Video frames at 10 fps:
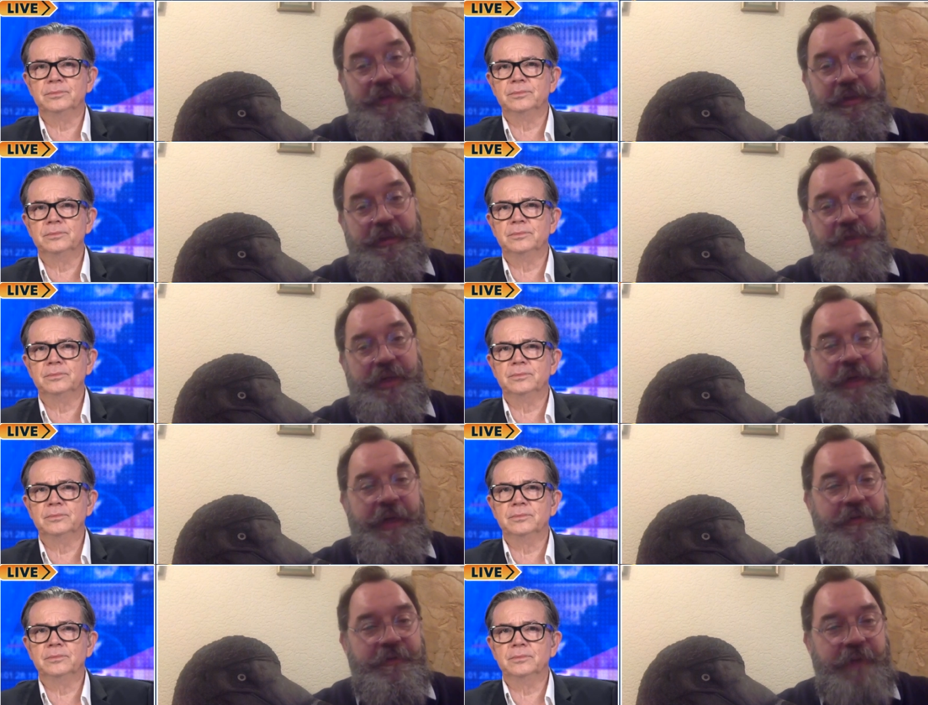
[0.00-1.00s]
Speaker 1: like it was going
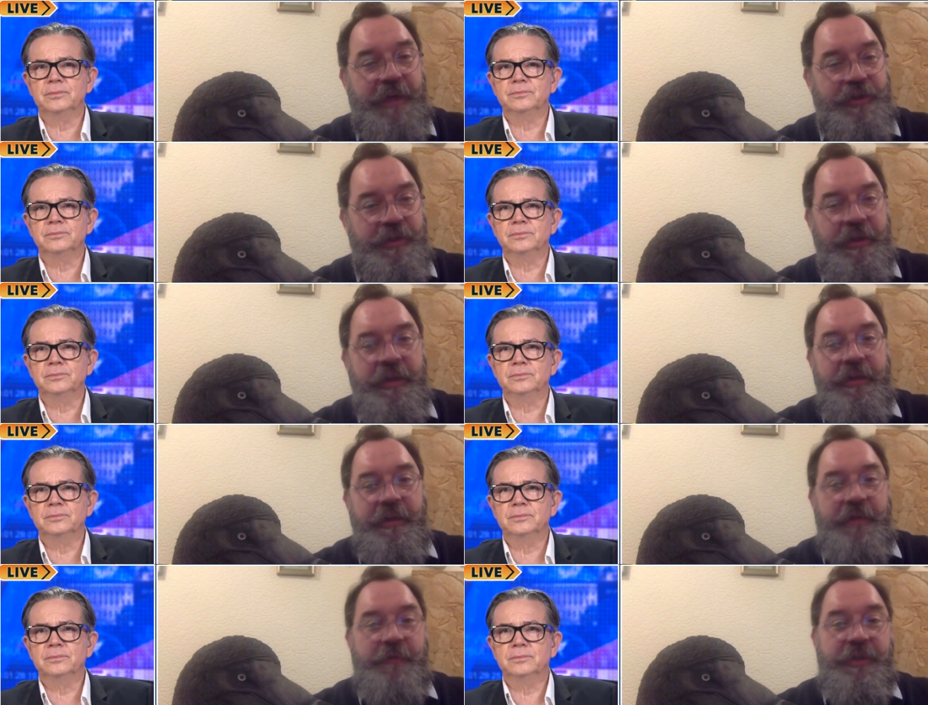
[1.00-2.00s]
out of fashion.
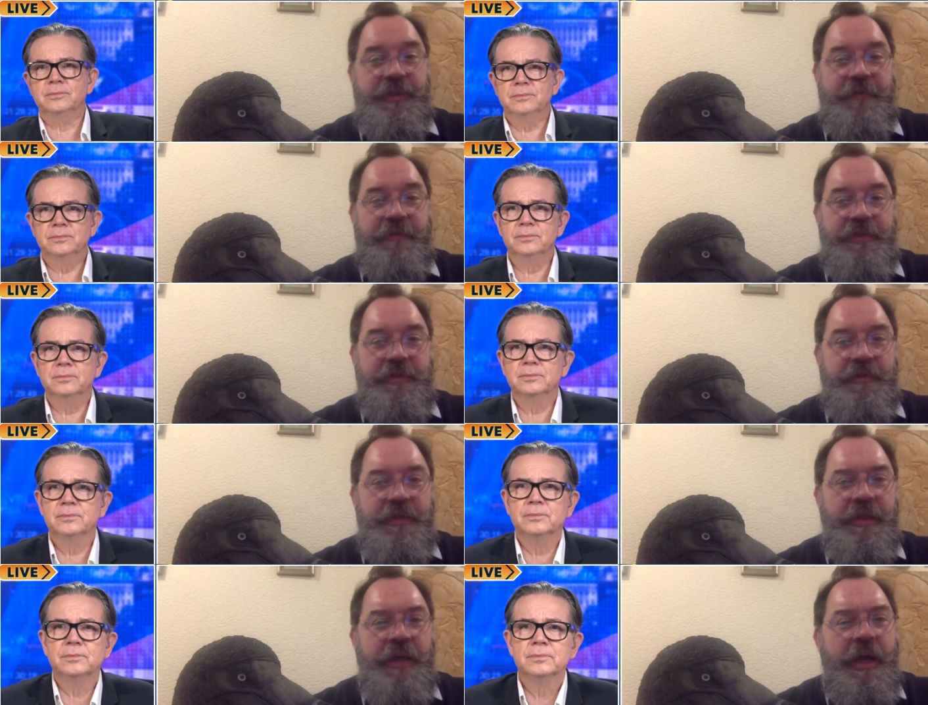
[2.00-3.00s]
Uh, which it very soon
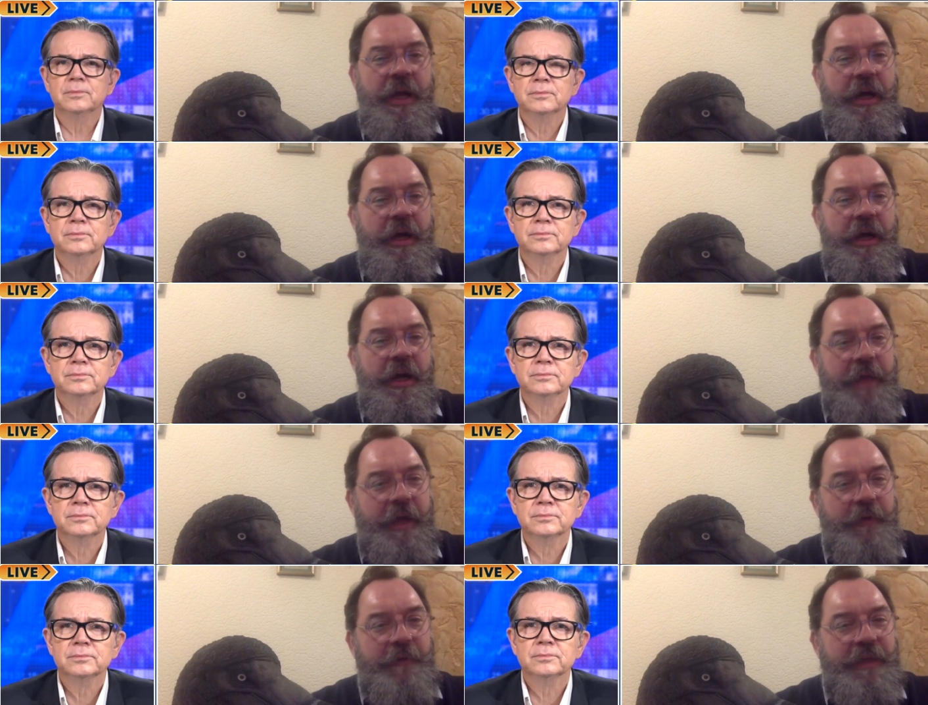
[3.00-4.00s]
did. Um,
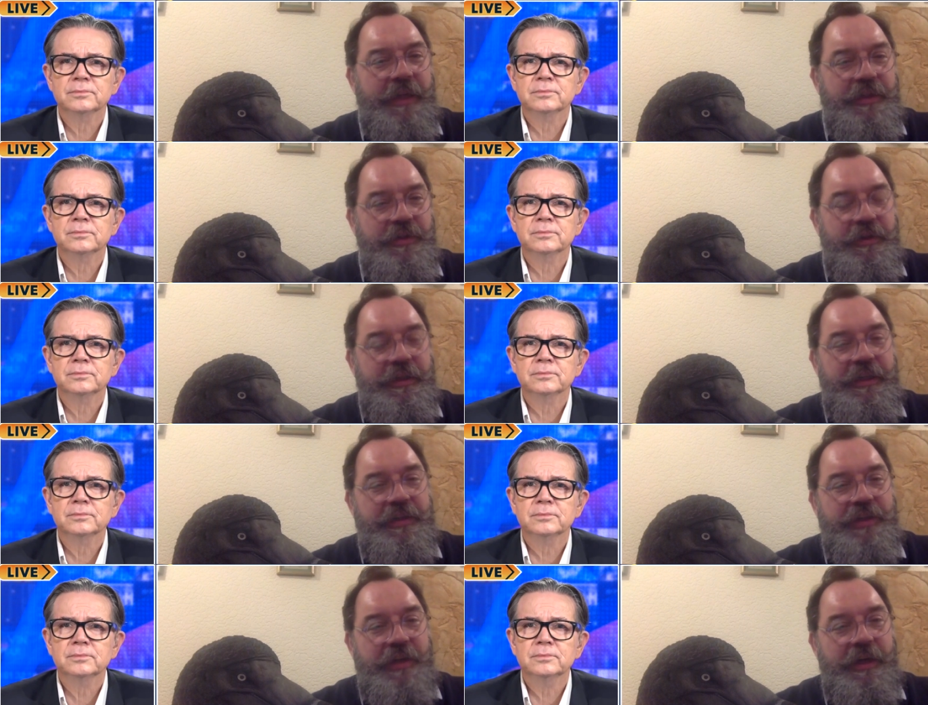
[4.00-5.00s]
however, that's not
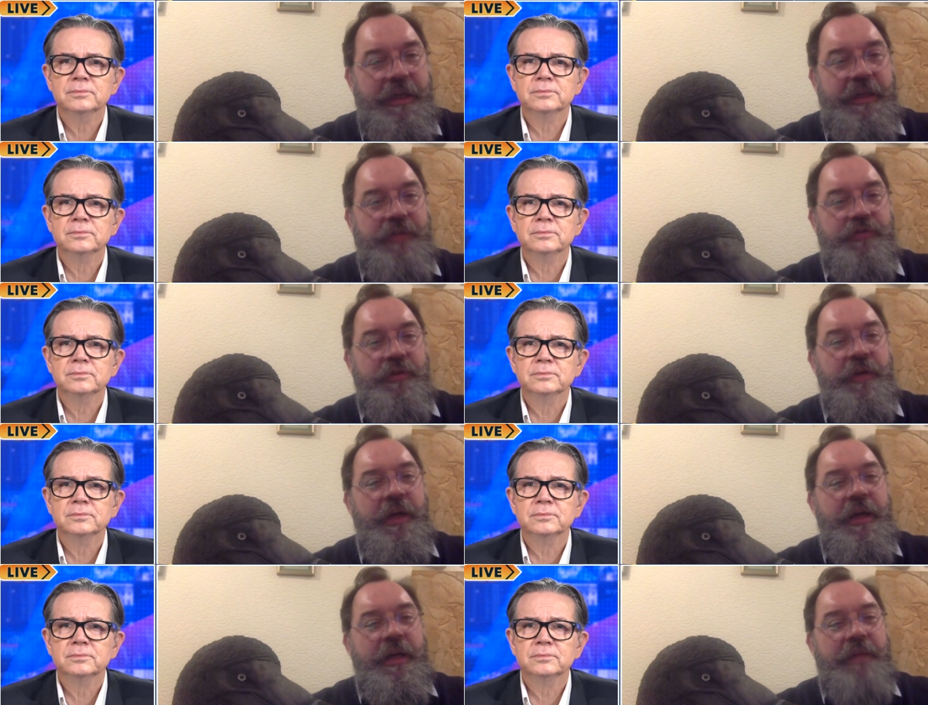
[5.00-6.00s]
entirely true.
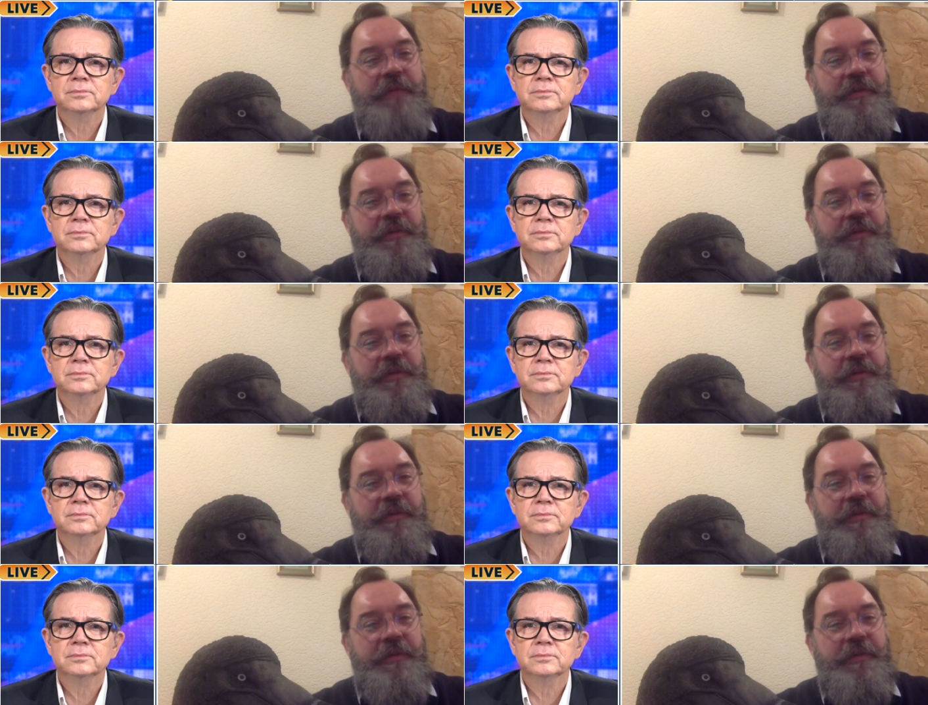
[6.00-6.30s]
There are